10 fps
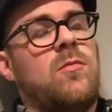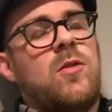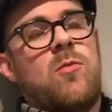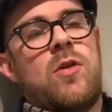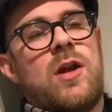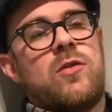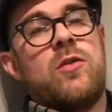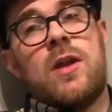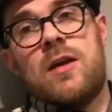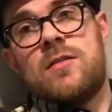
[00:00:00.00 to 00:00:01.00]
the more I
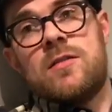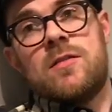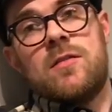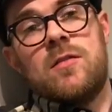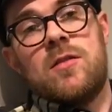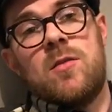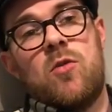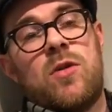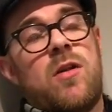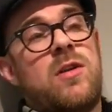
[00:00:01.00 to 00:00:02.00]
do this, the
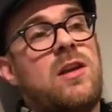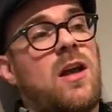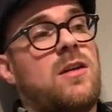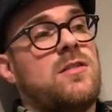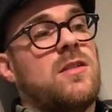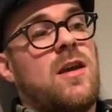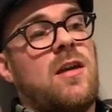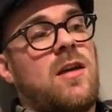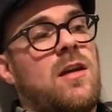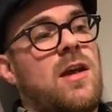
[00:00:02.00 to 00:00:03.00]
more I realise
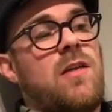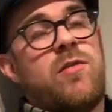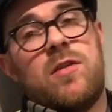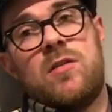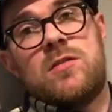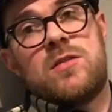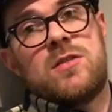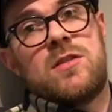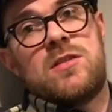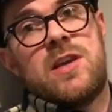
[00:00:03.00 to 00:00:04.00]
that everything's
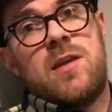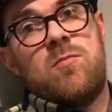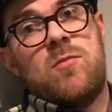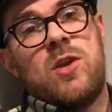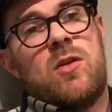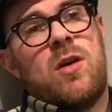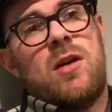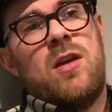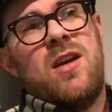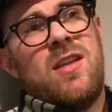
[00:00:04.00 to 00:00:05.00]
just the same, you know,
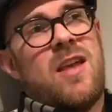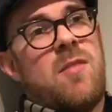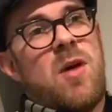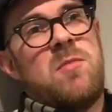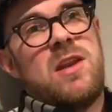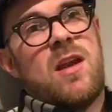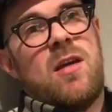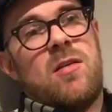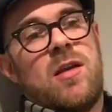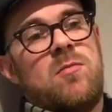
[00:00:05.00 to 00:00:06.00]
and I mean
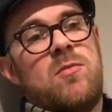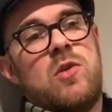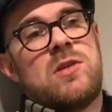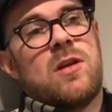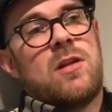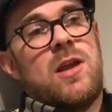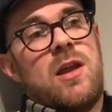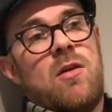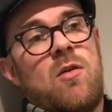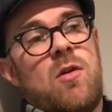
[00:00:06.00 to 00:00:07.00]
that like
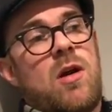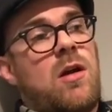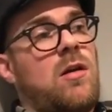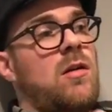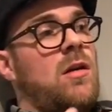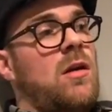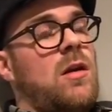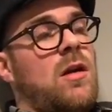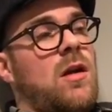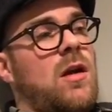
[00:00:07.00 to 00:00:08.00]
musically or
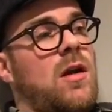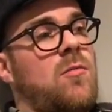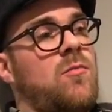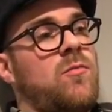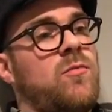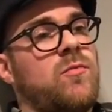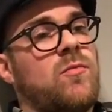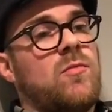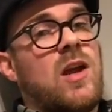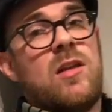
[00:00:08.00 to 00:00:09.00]

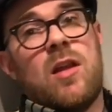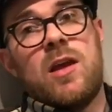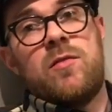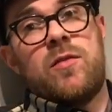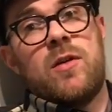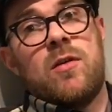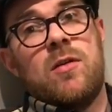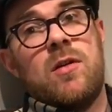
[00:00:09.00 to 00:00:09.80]
in life, you know,